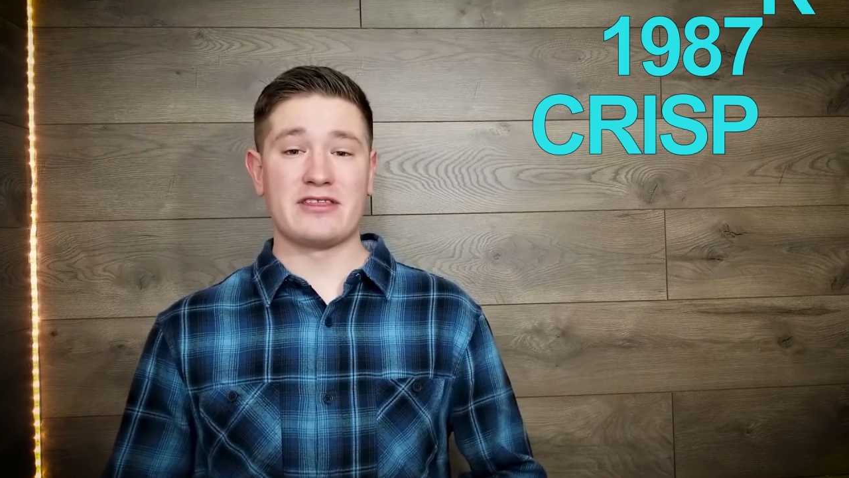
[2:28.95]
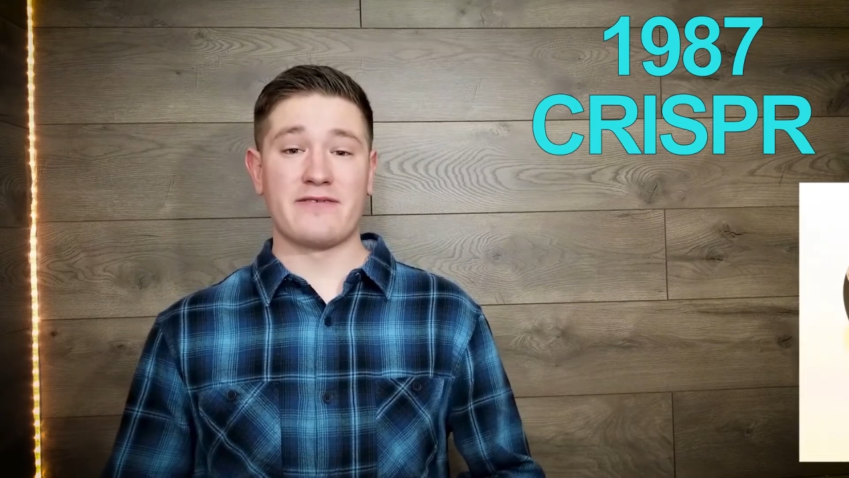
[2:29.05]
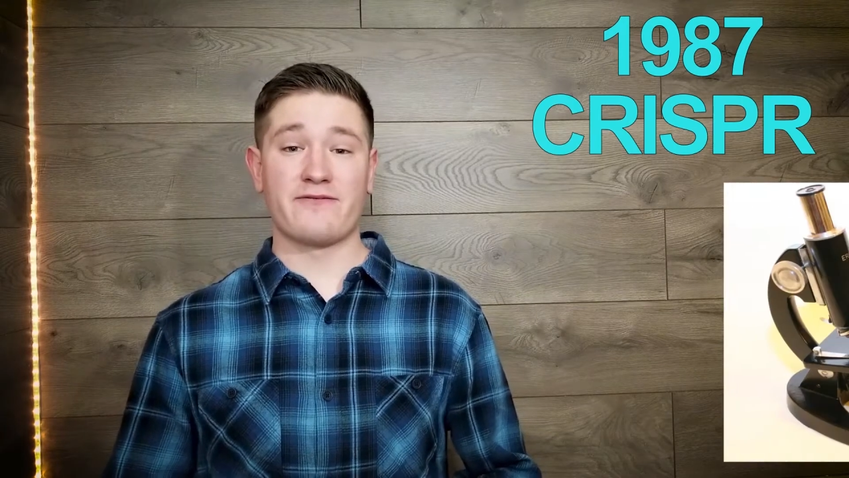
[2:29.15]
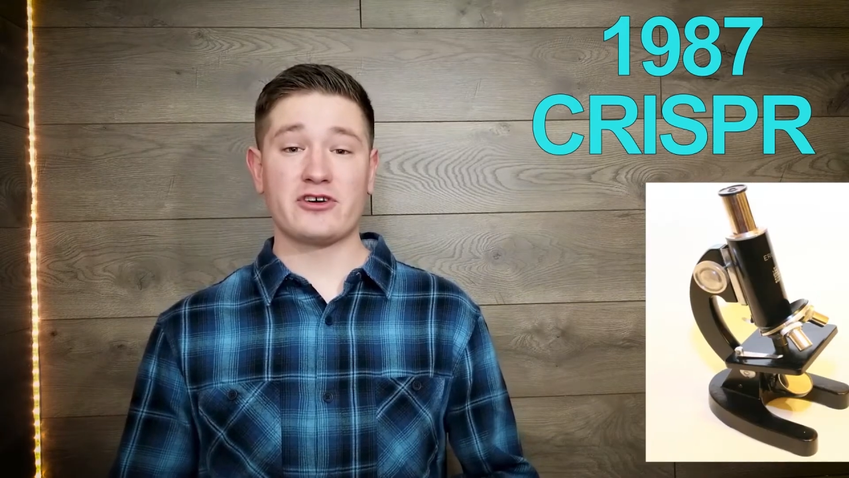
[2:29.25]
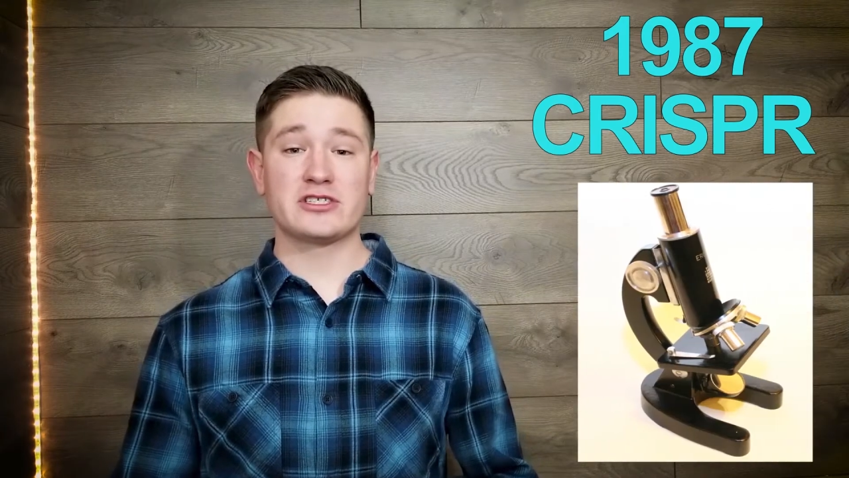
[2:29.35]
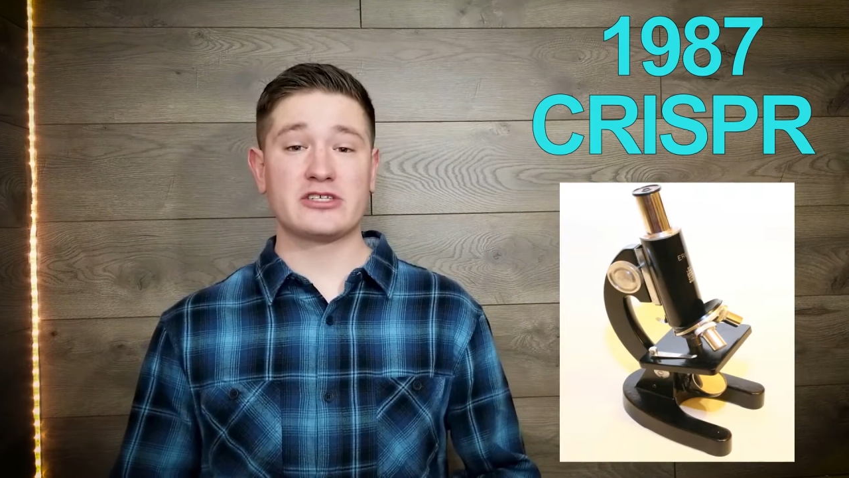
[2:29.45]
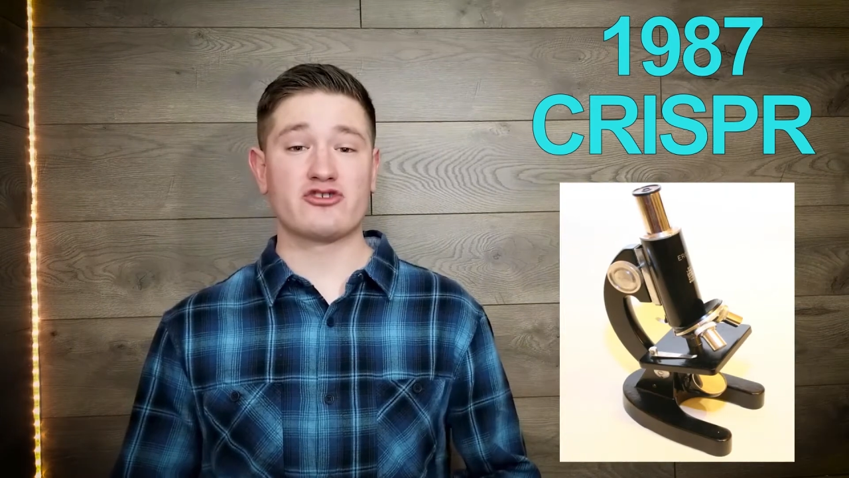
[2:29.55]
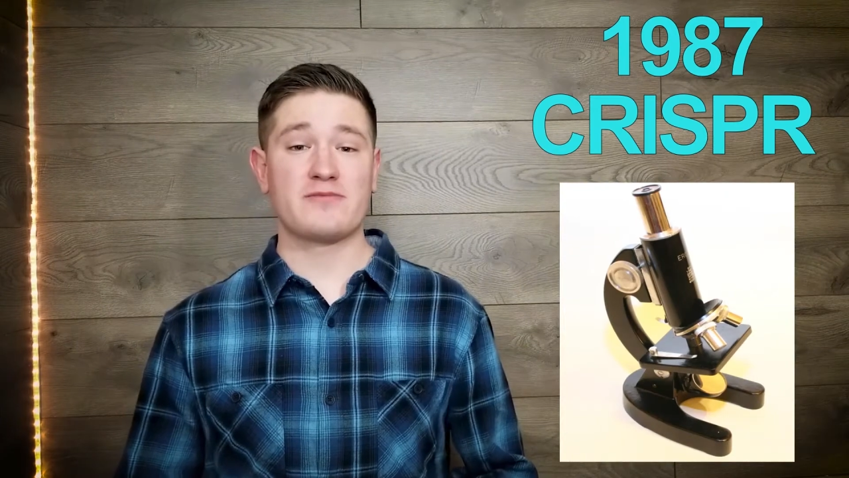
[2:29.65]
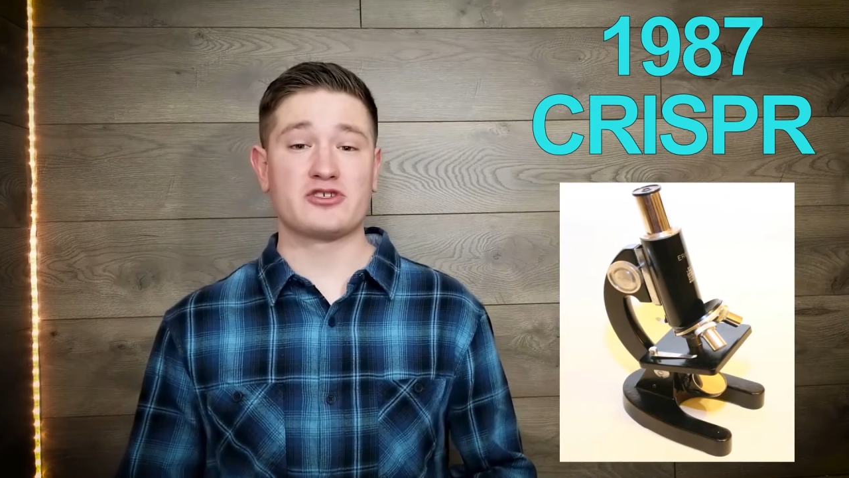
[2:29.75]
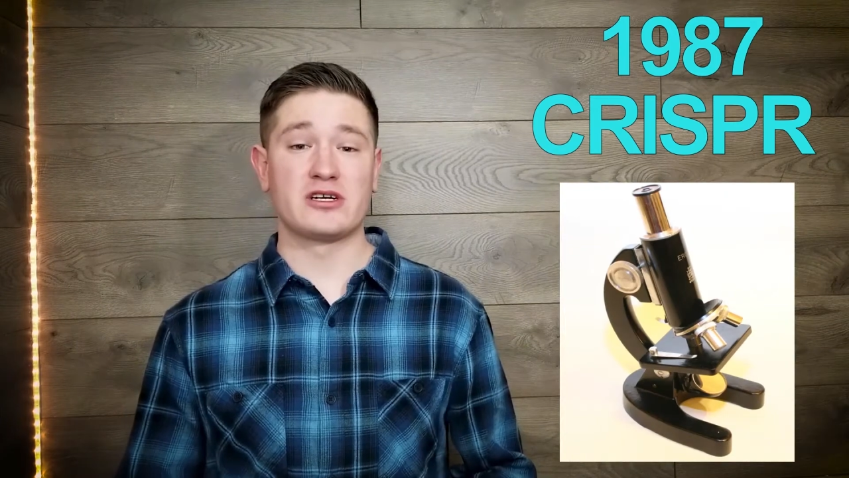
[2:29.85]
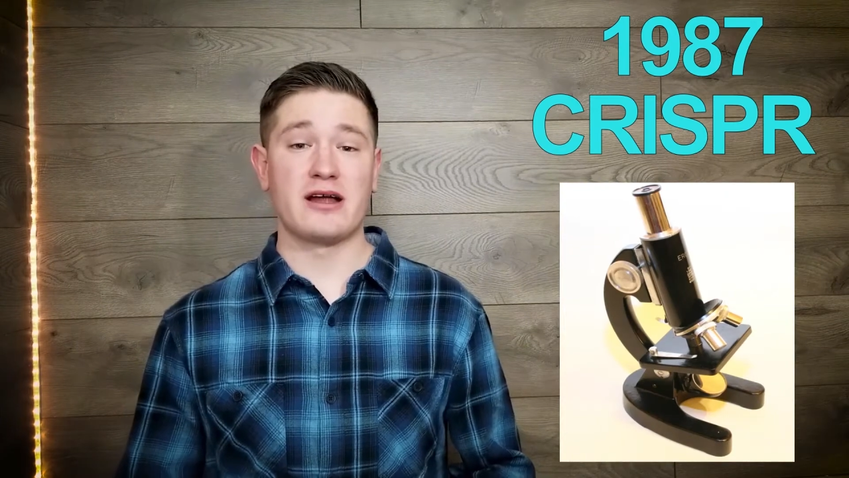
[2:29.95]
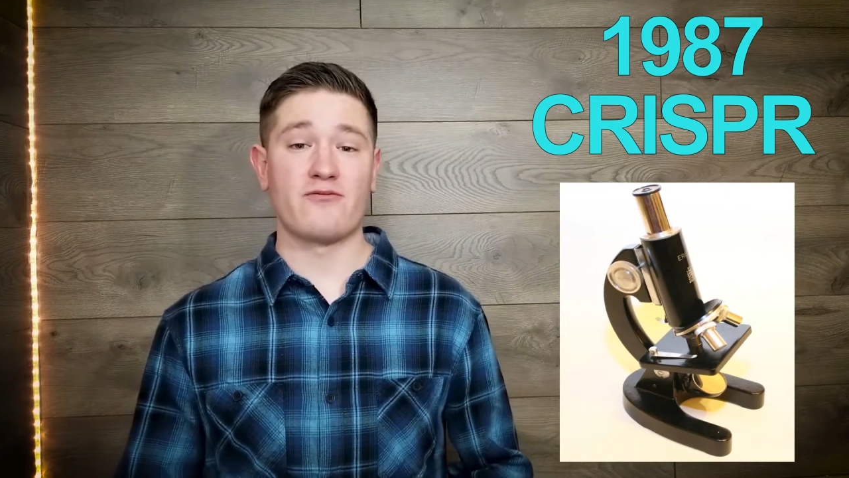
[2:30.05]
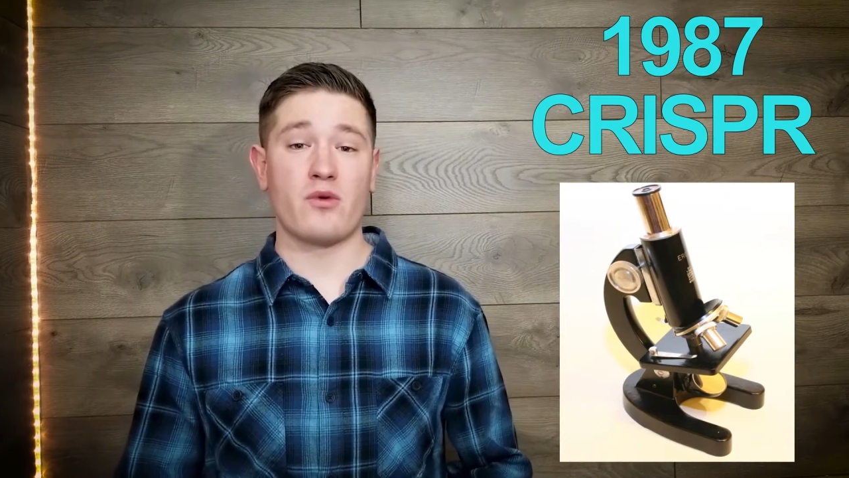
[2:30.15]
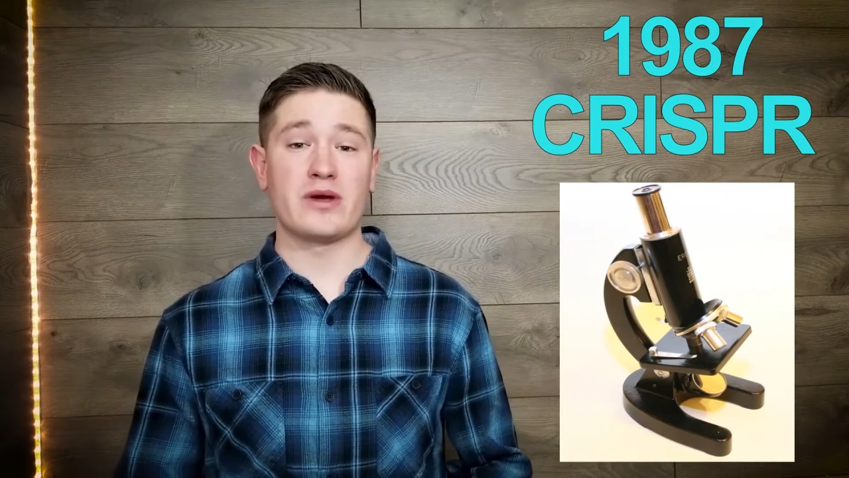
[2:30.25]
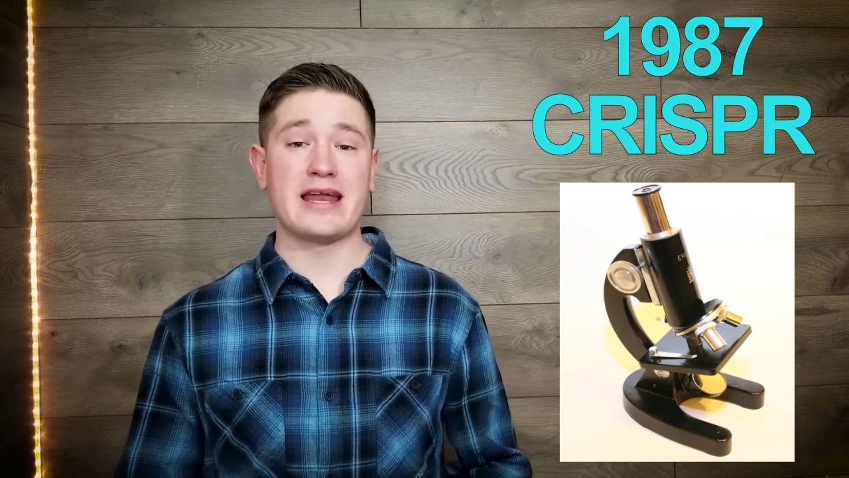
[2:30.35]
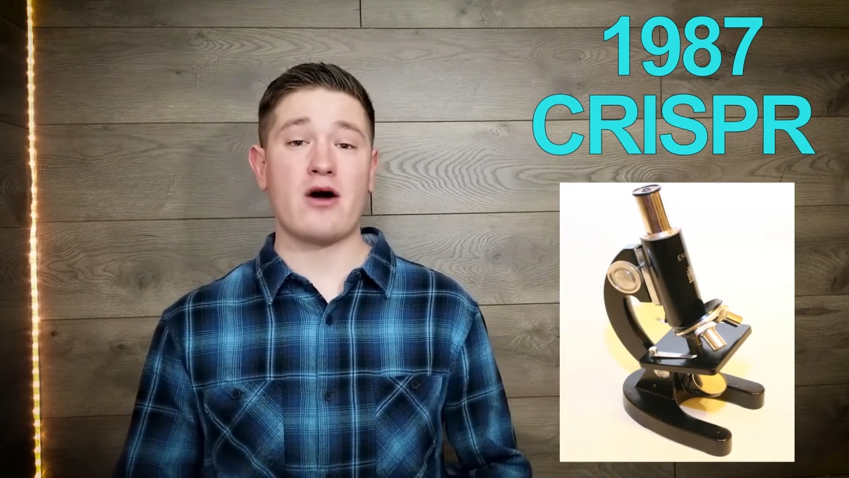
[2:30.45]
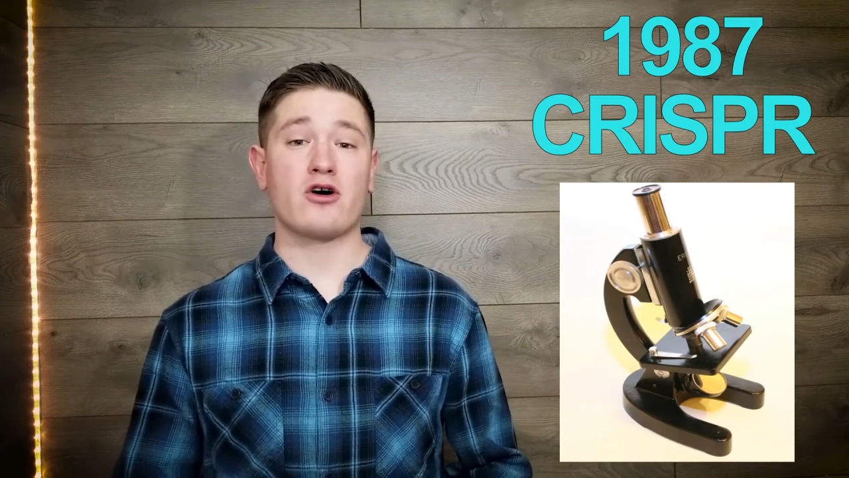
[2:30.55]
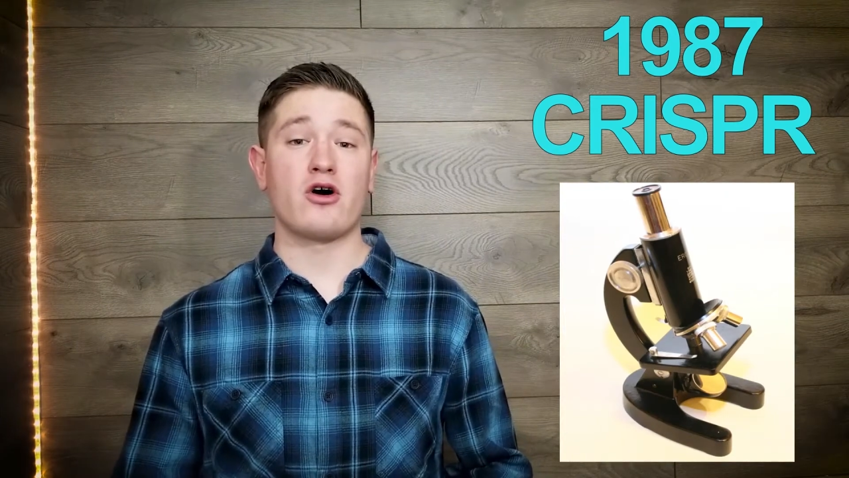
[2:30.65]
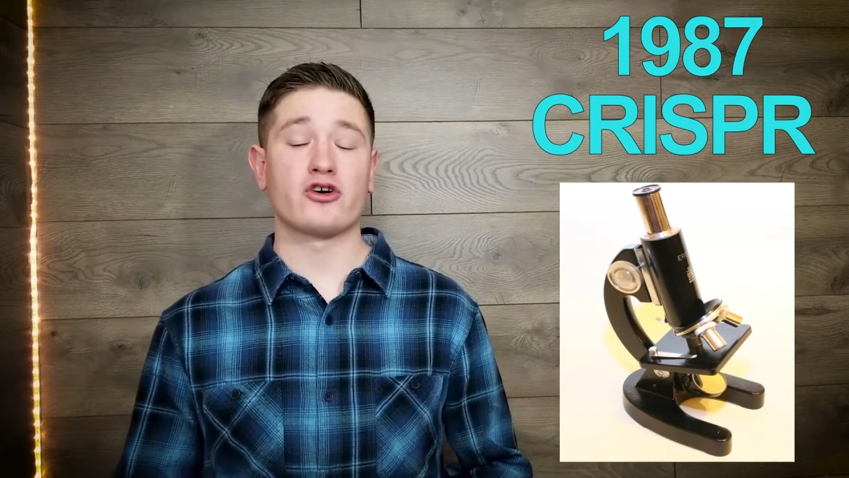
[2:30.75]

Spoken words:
the first description of what we now call